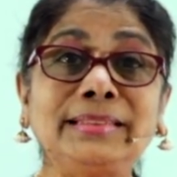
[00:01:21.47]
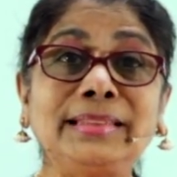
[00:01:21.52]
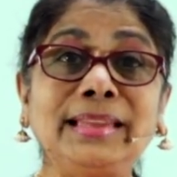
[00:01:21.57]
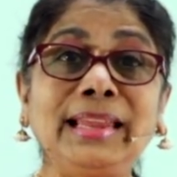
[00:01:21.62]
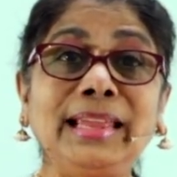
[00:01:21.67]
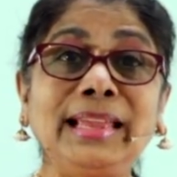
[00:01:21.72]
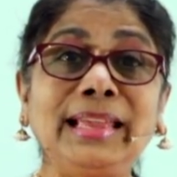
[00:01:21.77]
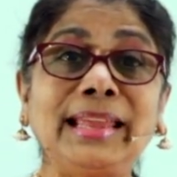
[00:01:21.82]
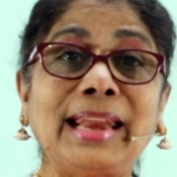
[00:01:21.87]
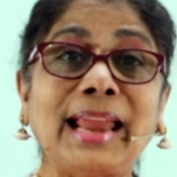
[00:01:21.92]

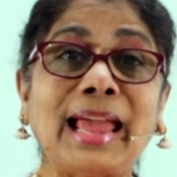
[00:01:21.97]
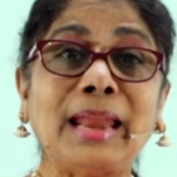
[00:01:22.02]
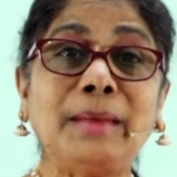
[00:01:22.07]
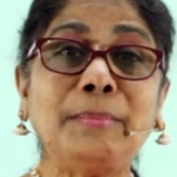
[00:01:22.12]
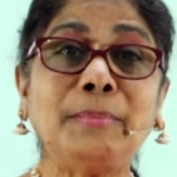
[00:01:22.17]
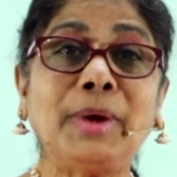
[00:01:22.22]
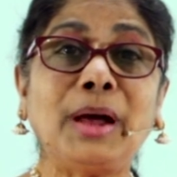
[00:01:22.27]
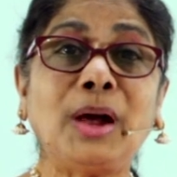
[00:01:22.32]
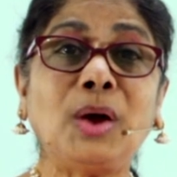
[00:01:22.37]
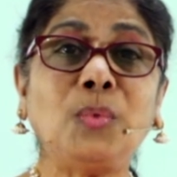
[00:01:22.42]
3,
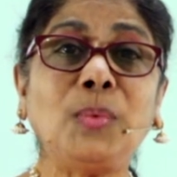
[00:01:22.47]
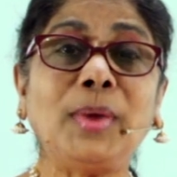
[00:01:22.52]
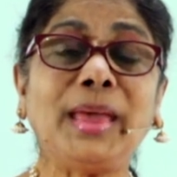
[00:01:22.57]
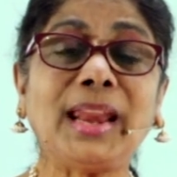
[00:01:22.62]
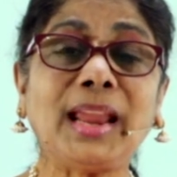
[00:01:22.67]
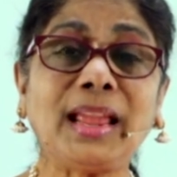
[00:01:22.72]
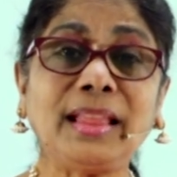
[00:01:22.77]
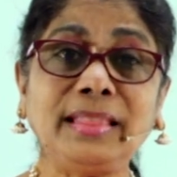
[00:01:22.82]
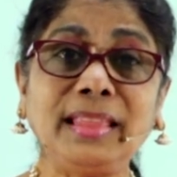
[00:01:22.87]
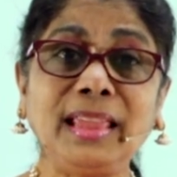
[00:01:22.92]
grandma.
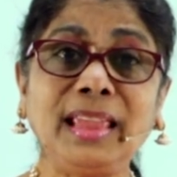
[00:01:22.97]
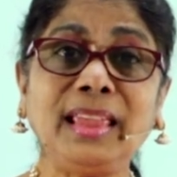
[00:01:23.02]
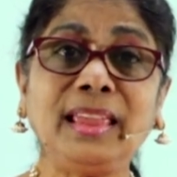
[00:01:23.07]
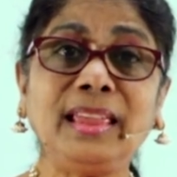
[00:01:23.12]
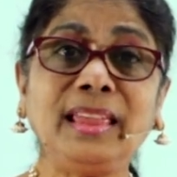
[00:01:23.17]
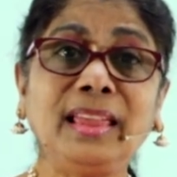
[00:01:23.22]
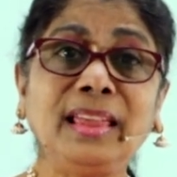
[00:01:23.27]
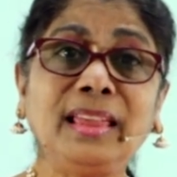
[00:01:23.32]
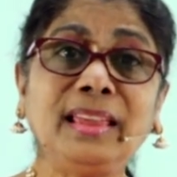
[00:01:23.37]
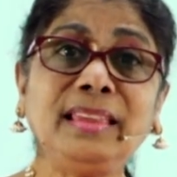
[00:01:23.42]
Where are
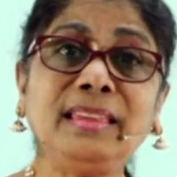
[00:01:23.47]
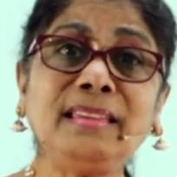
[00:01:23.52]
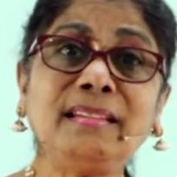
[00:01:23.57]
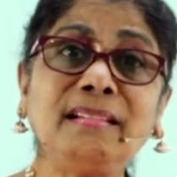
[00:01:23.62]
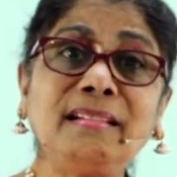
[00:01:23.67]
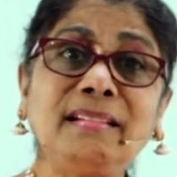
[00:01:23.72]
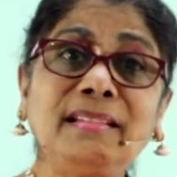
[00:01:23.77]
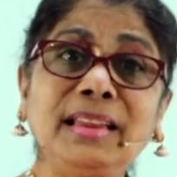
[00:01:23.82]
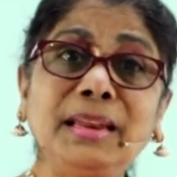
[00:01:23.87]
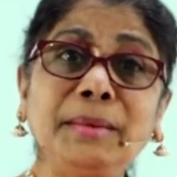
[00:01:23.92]
they?
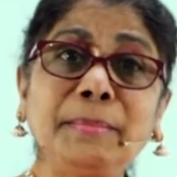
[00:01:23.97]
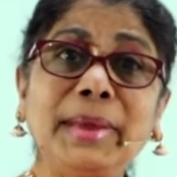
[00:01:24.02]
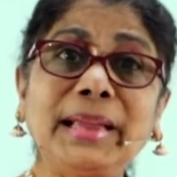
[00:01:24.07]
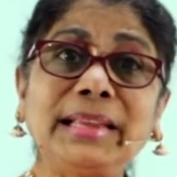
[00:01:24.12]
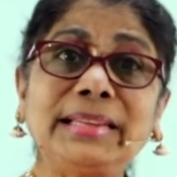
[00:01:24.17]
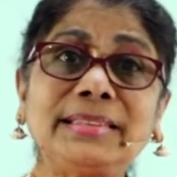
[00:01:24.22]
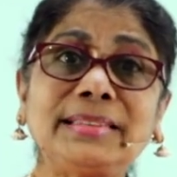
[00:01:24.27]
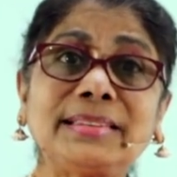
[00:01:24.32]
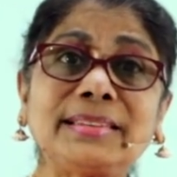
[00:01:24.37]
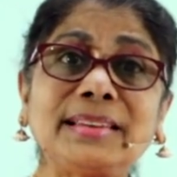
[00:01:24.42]
Here in
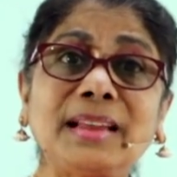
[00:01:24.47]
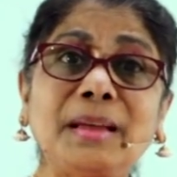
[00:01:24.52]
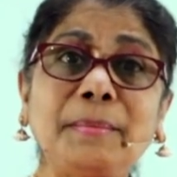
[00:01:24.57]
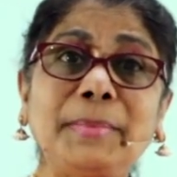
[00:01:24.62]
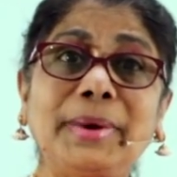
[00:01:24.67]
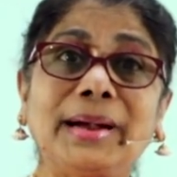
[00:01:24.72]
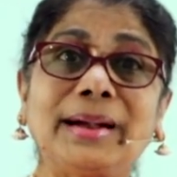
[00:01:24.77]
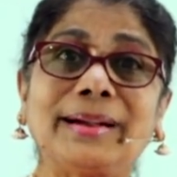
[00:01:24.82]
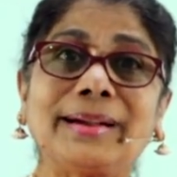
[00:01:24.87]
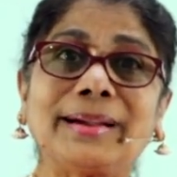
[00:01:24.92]
my
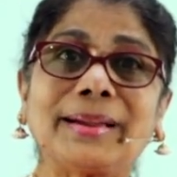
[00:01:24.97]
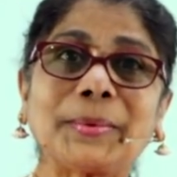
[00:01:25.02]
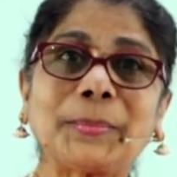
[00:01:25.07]
stomach.